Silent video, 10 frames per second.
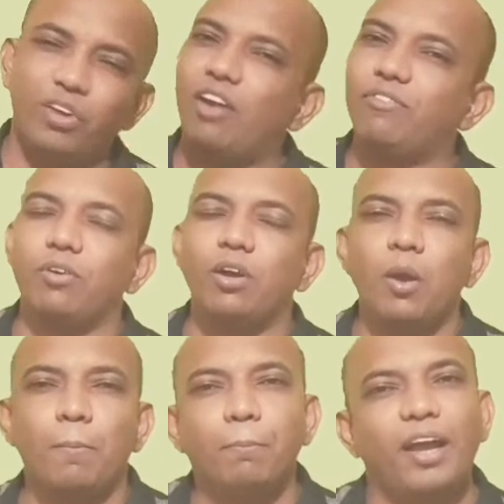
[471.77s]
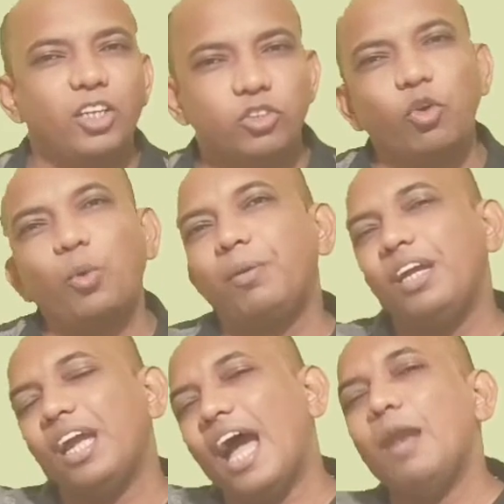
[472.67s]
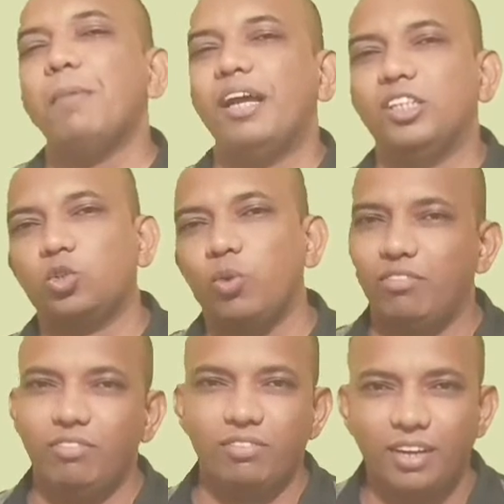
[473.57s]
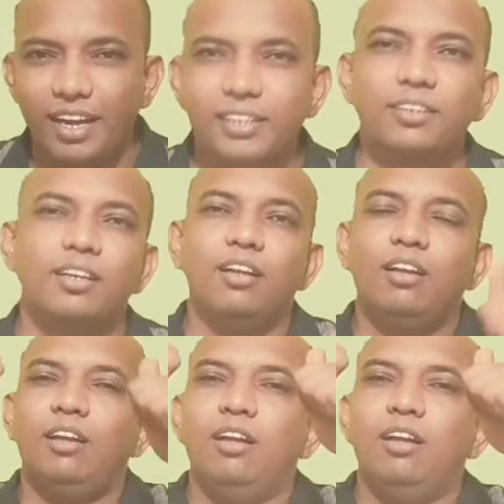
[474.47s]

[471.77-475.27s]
So we have minus 4p and minus 12, correct?